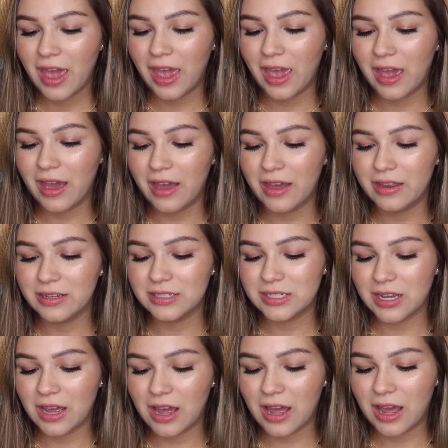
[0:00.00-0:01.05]

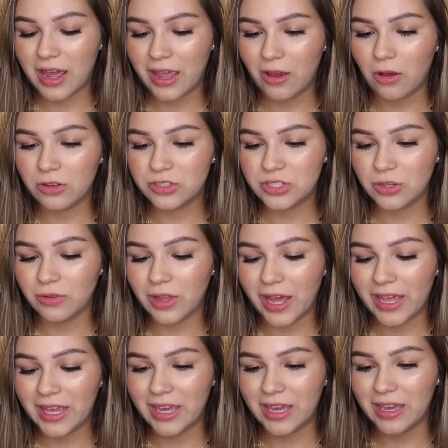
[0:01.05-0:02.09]
and I also
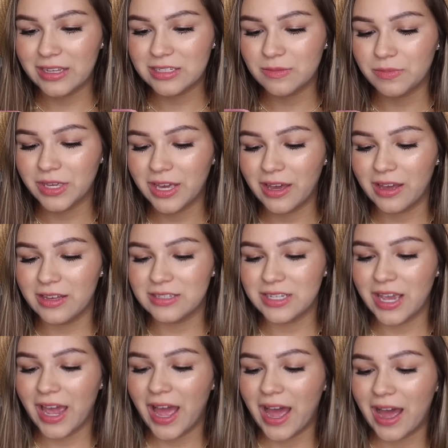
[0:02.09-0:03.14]
like it because
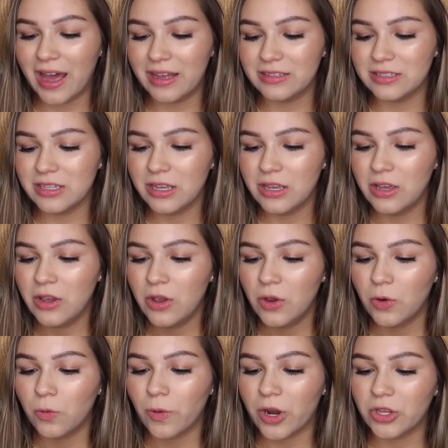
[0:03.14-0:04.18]
it has
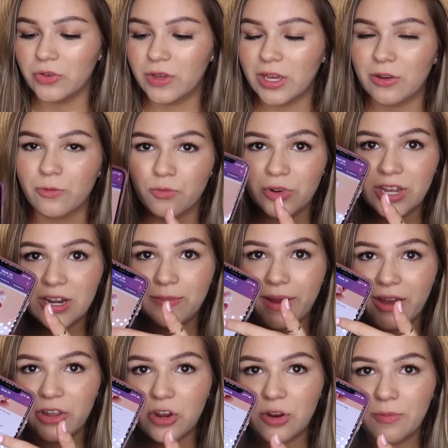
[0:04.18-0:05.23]
where you can read
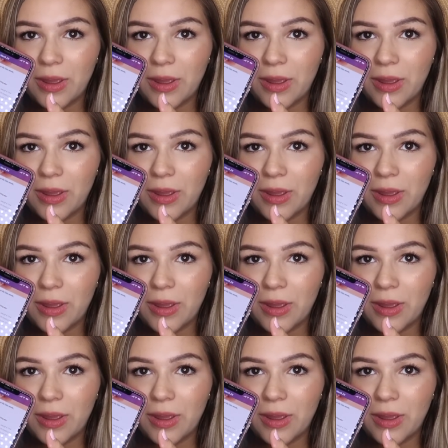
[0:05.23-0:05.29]
about your